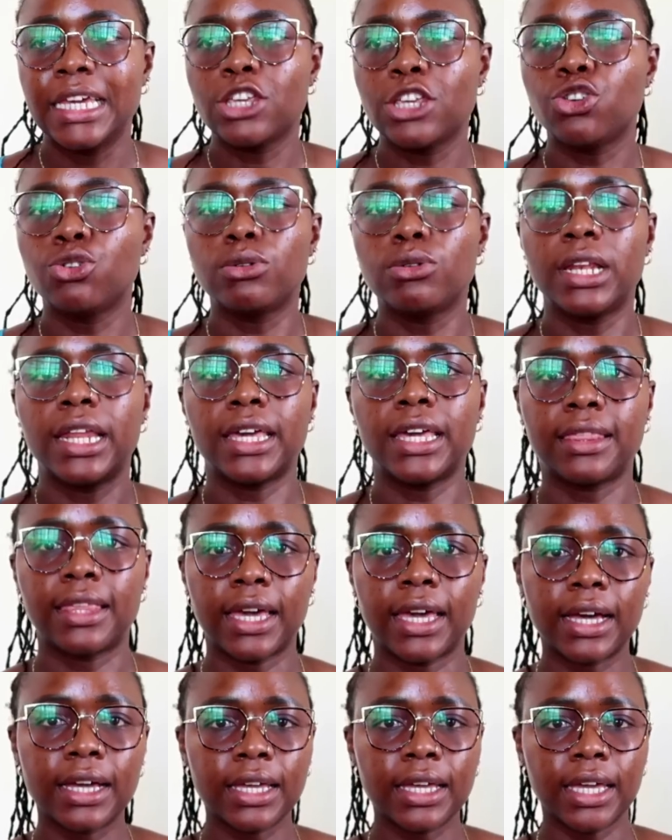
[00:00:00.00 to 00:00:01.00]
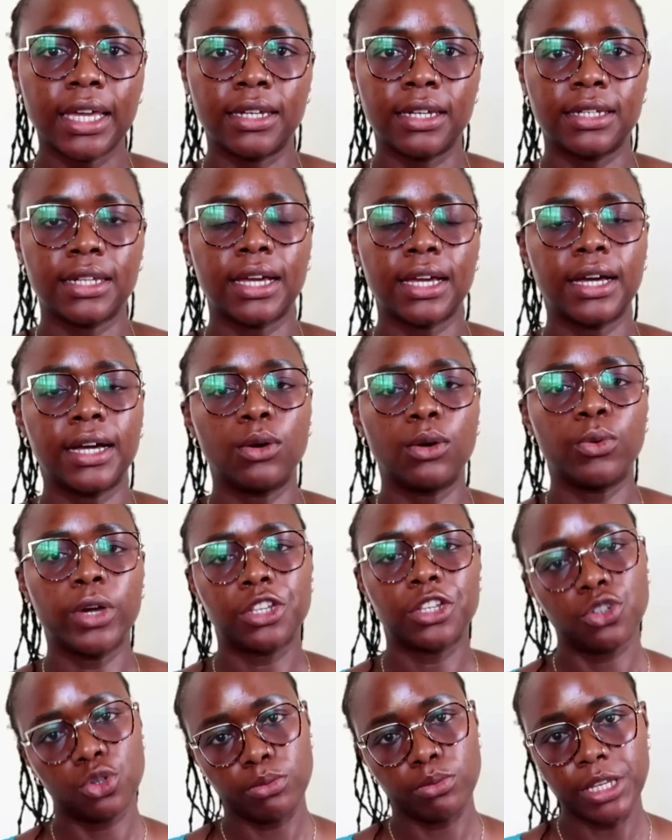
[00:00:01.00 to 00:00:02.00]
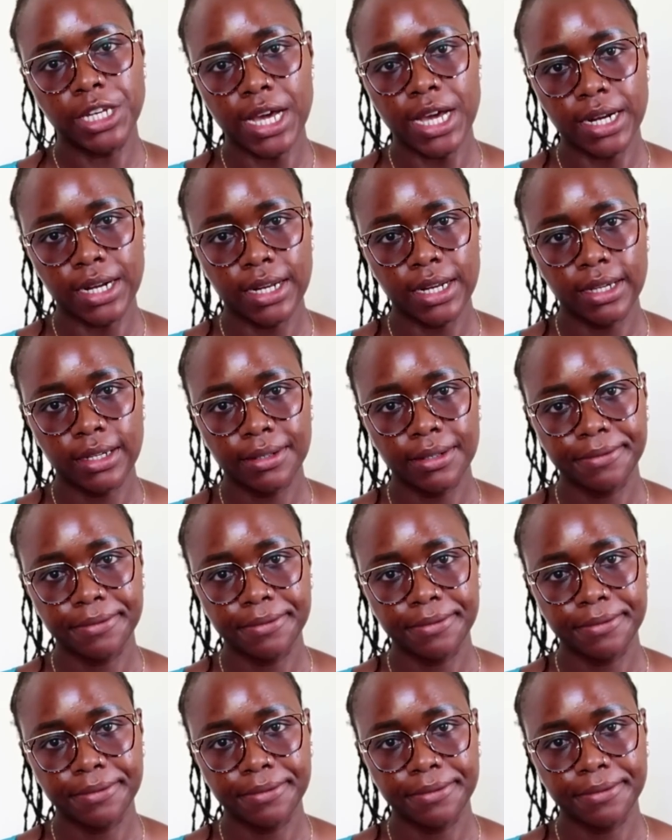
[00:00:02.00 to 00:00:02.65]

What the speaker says: You lay there and wait to be done.